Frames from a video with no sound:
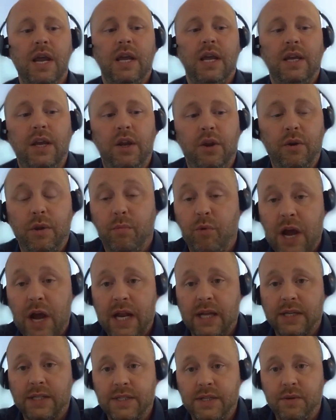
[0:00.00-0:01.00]
you know the
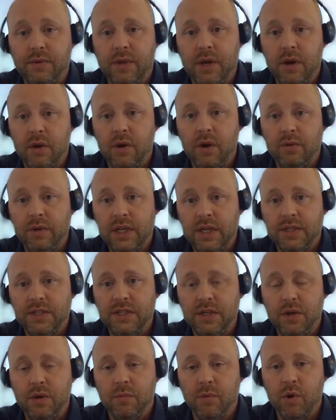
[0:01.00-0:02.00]
products to their own
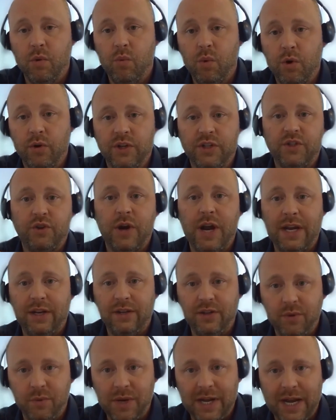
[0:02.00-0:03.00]
consumer we're just trying
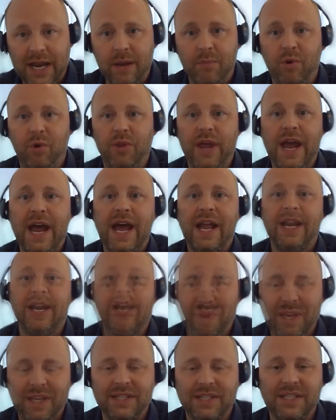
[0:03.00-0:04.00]
to enable that
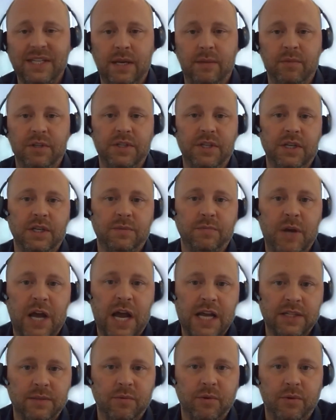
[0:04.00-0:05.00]
as seamlessly as
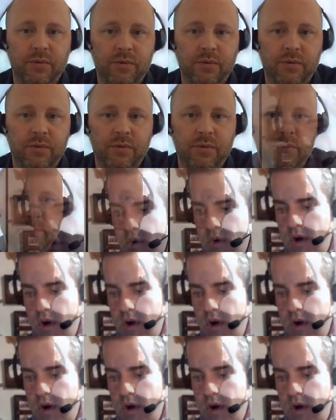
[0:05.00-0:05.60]
possible through the tech